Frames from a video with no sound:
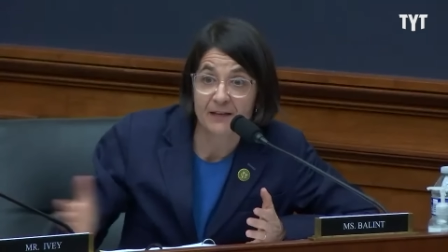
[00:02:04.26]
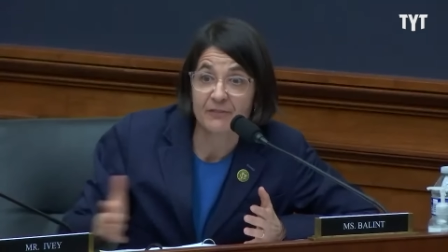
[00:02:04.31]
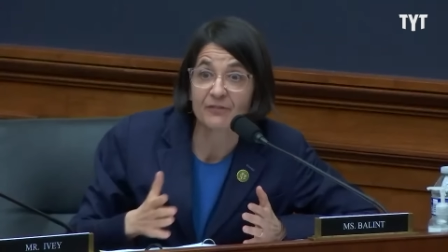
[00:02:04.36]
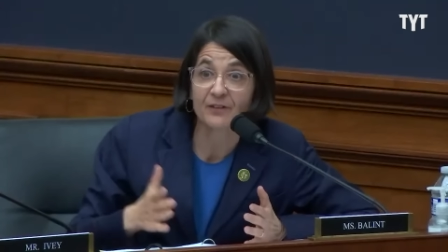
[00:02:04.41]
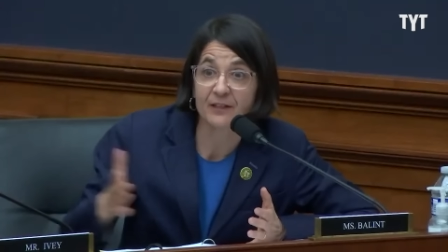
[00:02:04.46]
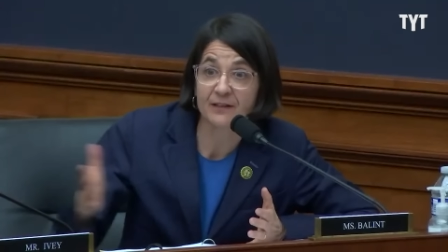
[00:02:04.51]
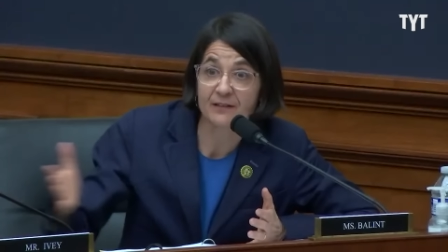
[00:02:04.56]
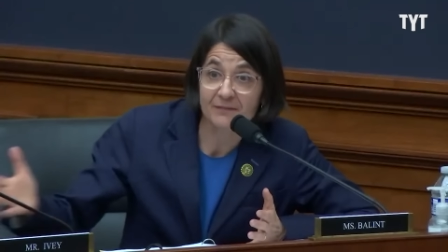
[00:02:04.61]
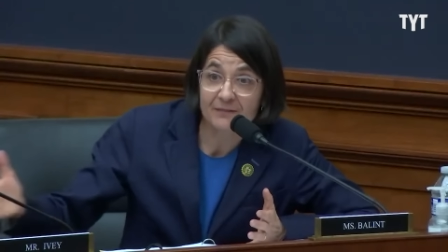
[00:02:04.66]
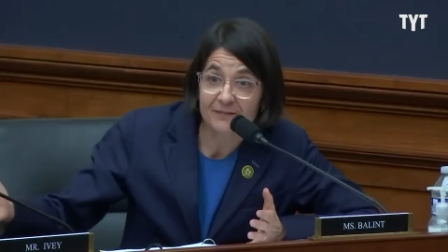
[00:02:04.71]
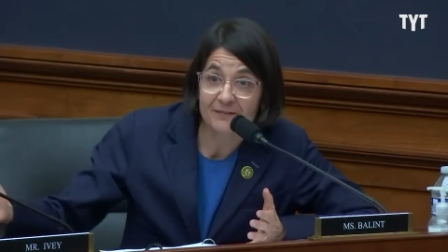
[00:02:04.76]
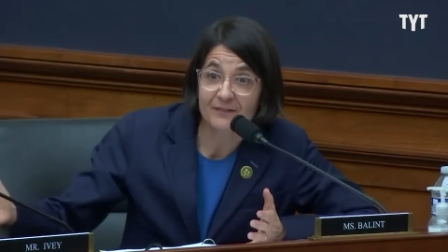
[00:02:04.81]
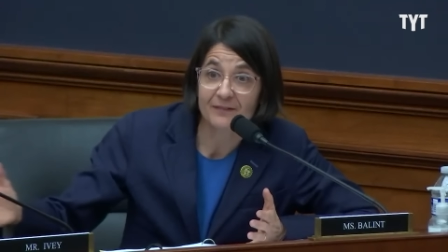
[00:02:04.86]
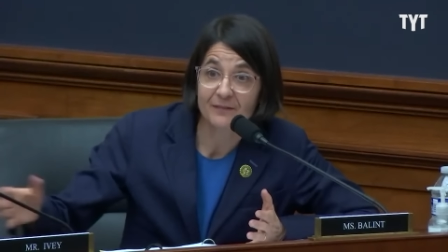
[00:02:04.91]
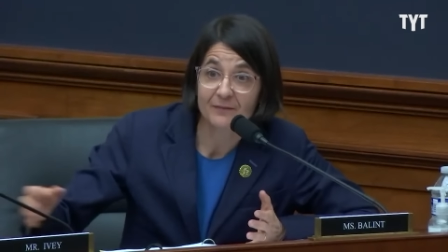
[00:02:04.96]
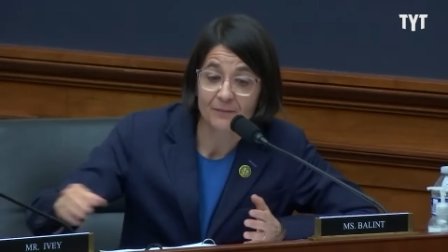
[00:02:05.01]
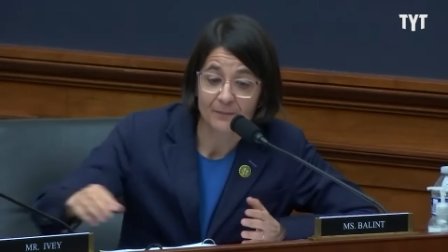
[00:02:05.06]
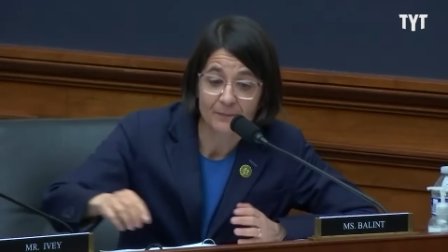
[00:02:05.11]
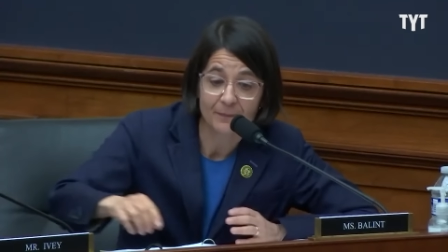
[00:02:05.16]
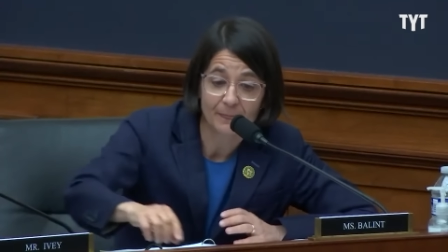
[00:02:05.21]
uh, given uh,
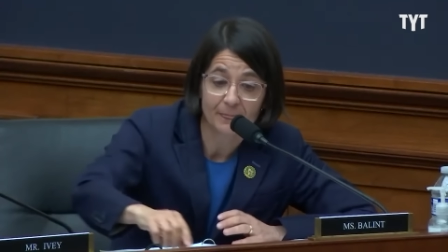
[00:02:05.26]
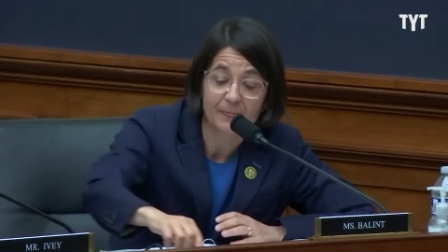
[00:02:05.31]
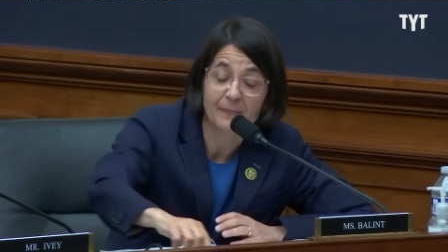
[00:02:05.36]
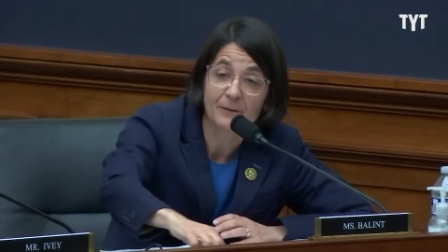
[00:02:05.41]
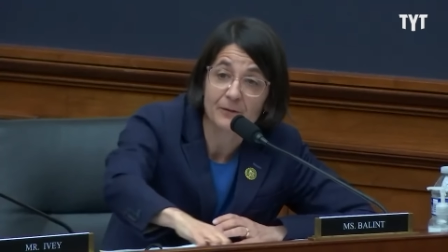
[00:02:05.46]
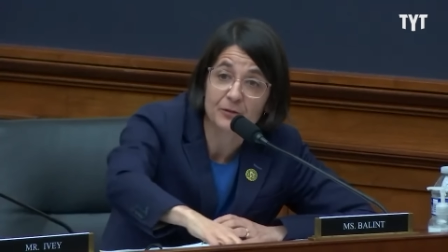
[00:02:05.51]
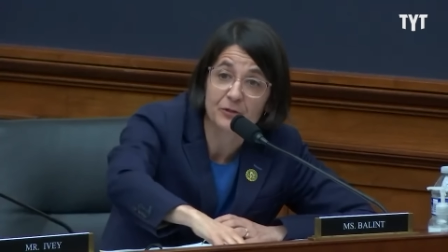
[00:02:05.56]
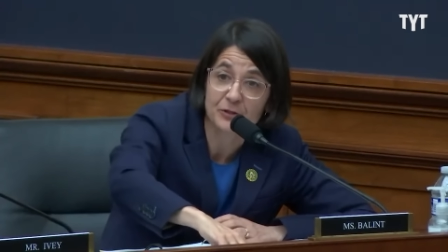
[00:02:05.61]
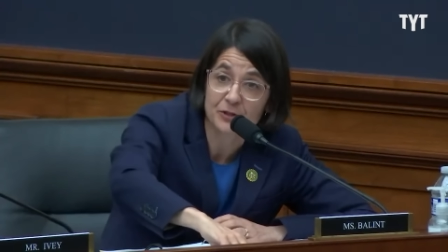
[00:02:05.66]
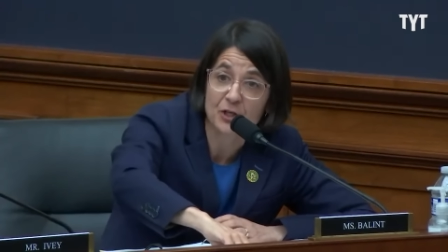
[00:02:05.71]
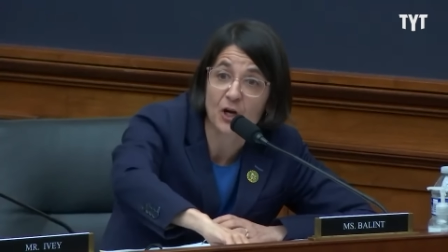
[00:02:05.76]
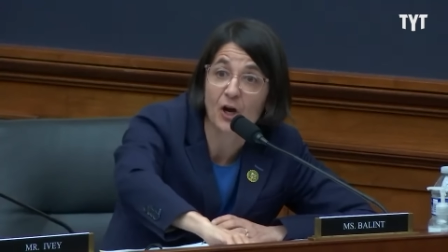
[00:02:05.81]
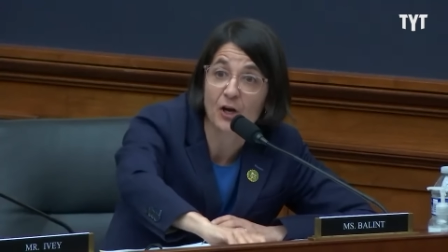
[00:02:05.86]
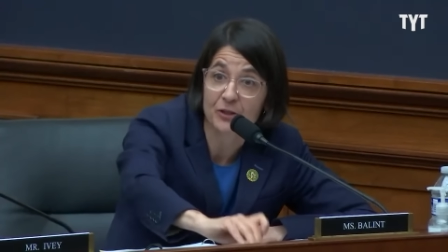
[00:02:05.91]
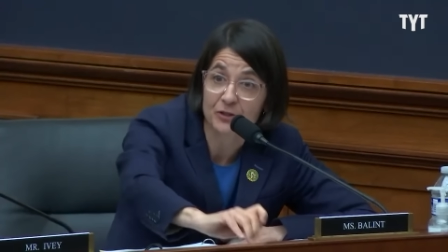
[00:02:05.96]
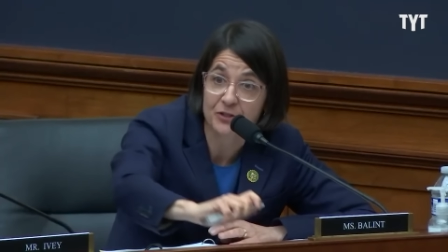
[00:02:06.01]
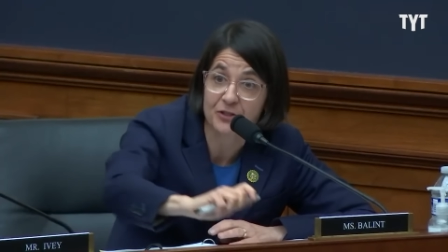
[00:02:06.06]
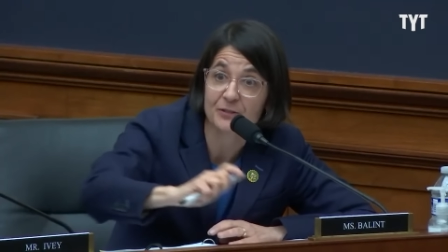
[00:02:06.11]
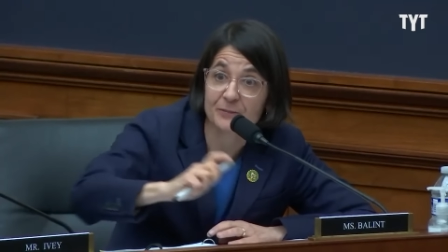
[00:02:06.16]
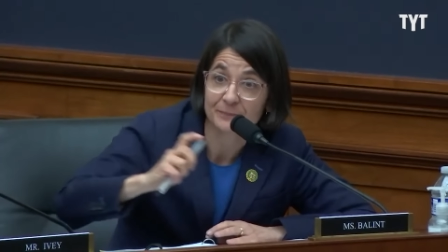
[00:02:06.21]
but the way
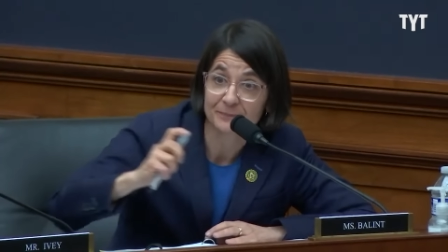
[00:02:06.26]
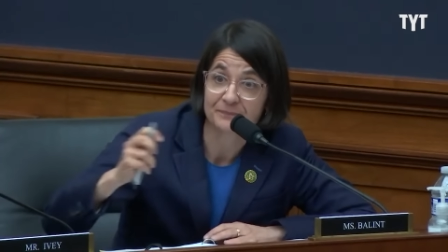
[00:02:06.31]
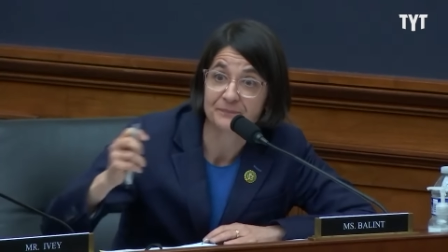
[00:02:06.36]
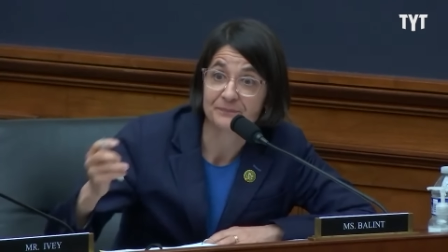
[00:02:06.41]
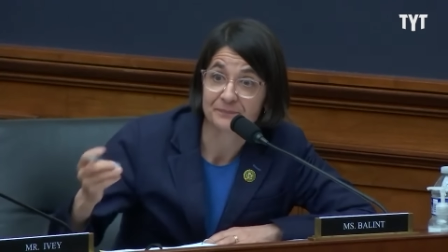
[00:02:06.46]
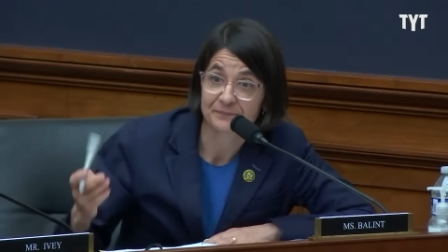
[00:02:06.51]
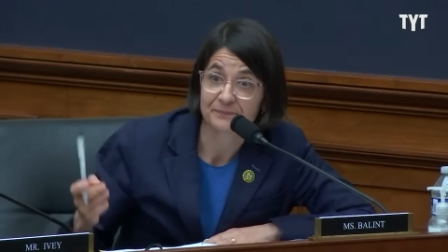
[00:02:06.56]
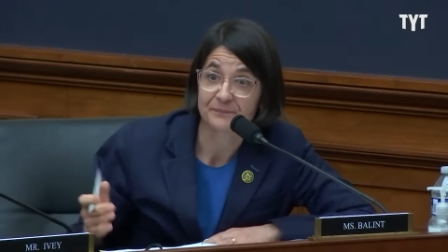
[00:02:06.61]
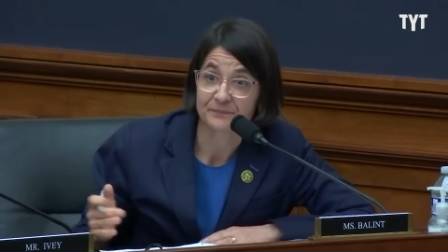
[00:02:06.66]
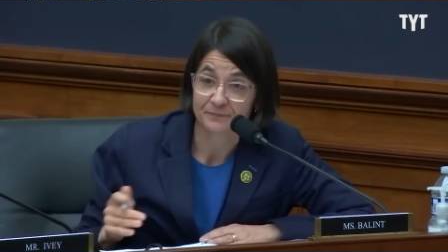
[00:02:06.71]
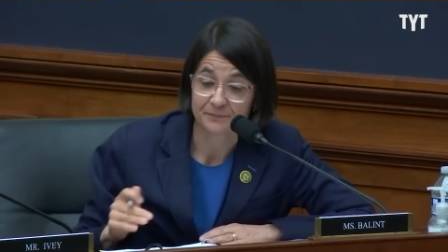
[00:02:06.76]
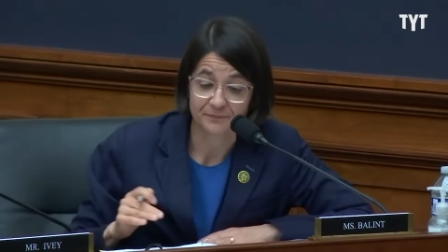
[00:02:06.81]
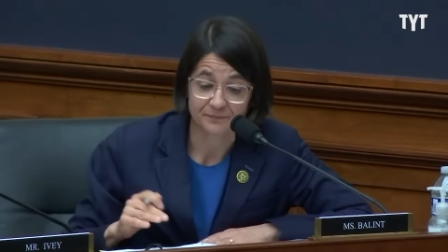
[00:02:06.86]
charge. We, yeah,